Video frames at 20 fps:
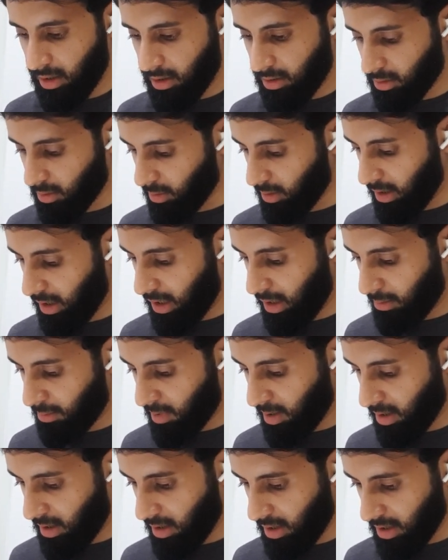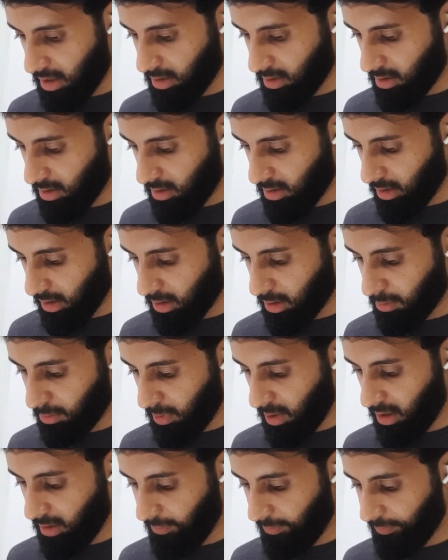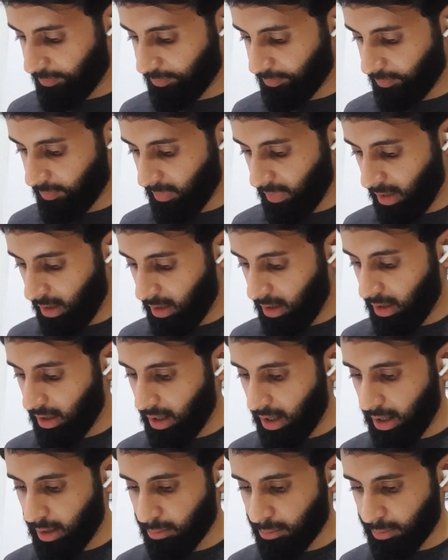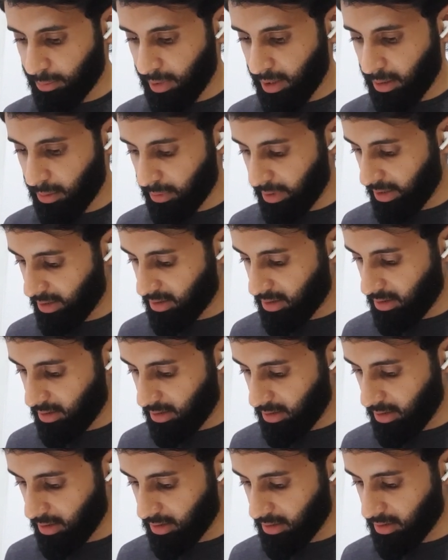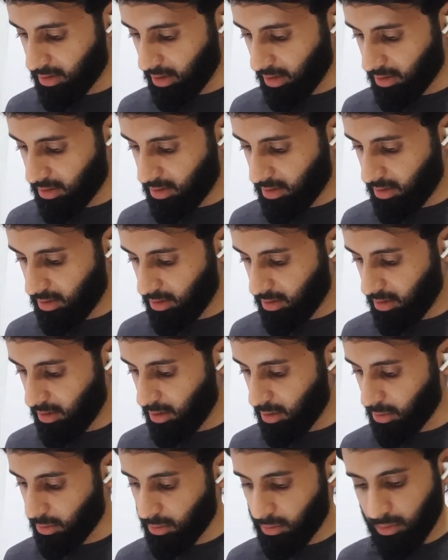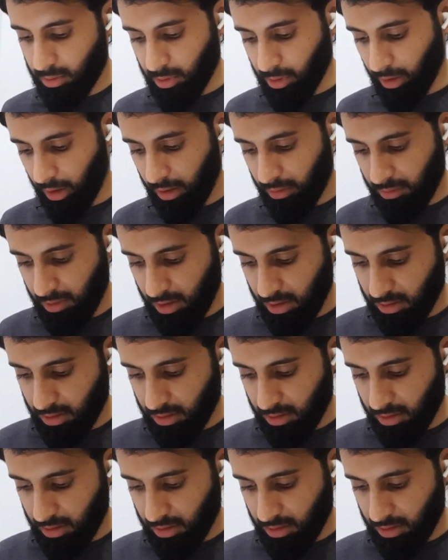So AB is 6B and B to X is 6Q, okay?